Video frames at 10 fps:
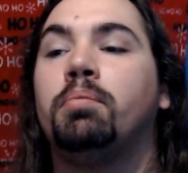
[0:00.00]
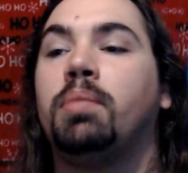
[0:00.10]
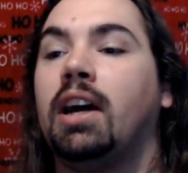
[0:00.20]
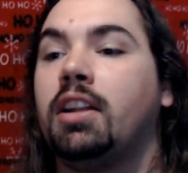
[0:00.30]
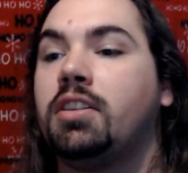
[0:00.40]

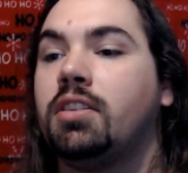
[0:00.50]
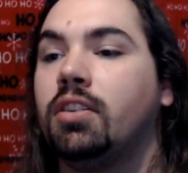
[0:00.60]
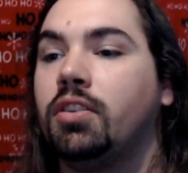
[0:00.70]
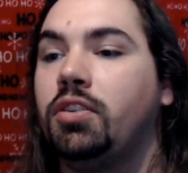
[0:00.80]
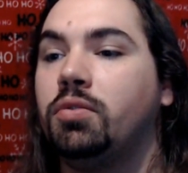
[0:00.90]
but
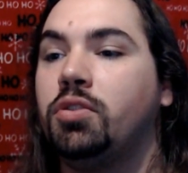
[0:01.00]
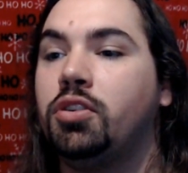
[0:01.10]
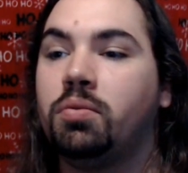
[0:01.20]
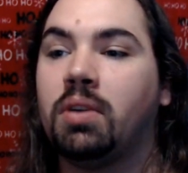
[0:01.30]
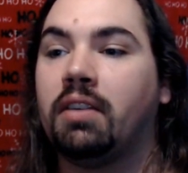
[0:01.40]
you
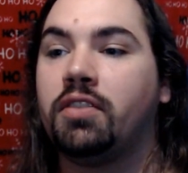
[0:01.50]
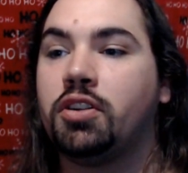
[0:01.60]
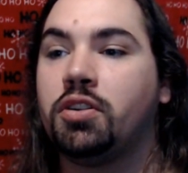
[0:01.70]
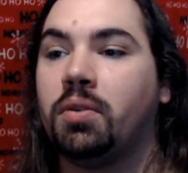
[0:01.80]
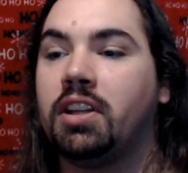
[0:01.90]
do have the
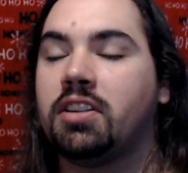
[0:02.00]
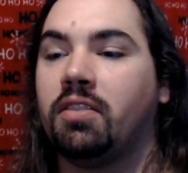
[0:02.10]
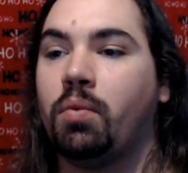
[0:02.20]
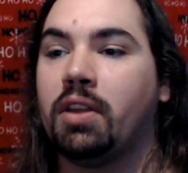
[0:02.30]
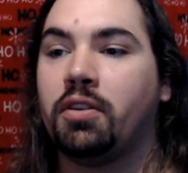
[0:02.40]
choice
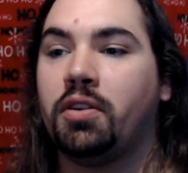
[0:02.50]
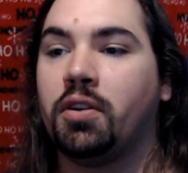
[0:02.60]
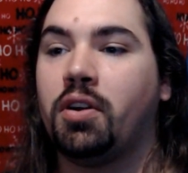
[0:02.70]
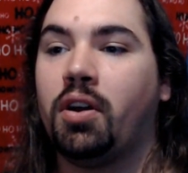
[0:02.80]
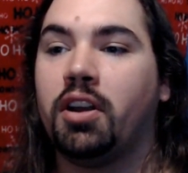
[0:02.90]
of whether you're
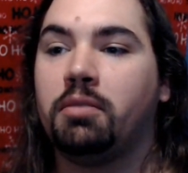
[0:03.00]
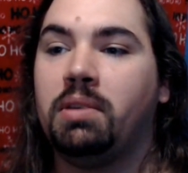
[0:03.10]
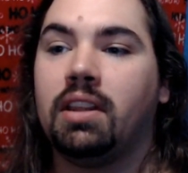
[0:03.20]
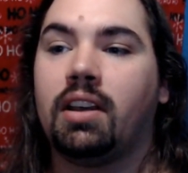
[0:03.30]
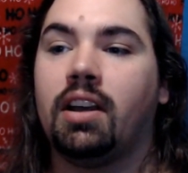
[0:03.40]
going to
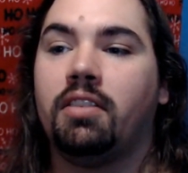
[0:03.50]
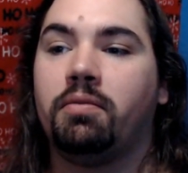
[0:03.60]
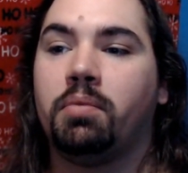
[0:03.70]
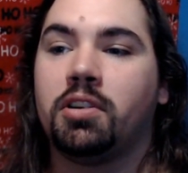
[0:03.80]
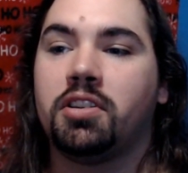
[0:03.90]
be the kind
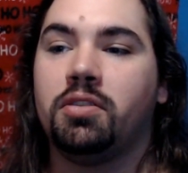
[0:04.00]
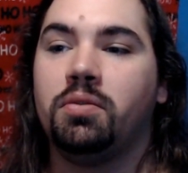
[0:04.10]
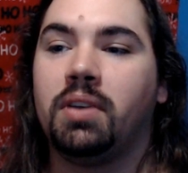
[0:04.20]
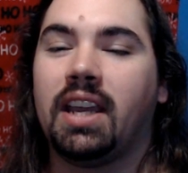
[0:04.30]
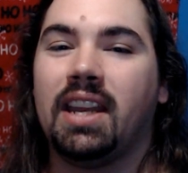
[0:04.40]
of person
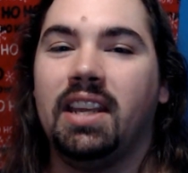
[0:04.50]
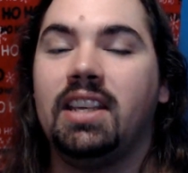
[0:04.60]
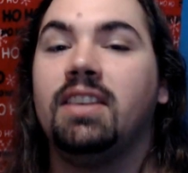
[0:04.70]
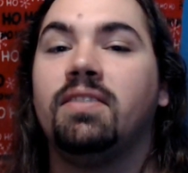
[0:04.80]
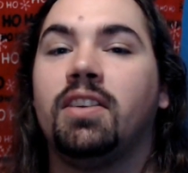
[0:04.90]
who can
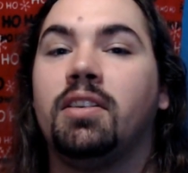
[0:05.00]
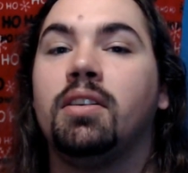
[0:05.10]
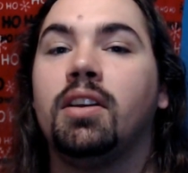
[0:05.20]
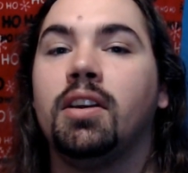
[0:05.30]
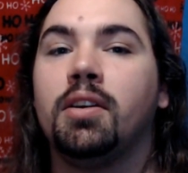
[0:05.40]

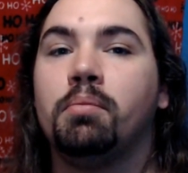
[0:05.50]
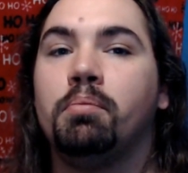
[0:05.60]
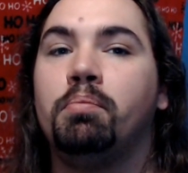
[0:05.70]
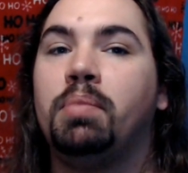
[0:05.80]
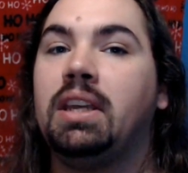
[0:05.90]
even
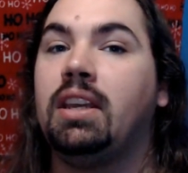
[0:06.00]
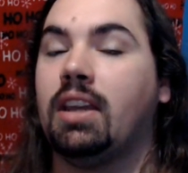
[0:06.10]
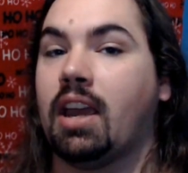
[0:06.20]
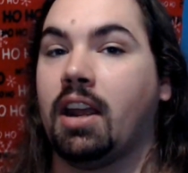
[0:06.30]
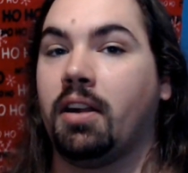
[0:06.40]

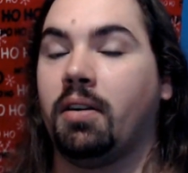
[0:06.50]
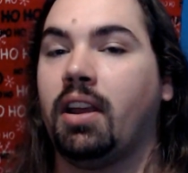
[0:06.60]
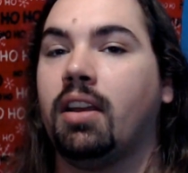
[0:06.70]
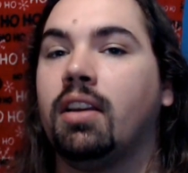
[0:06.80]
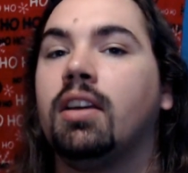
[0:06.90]
be angry.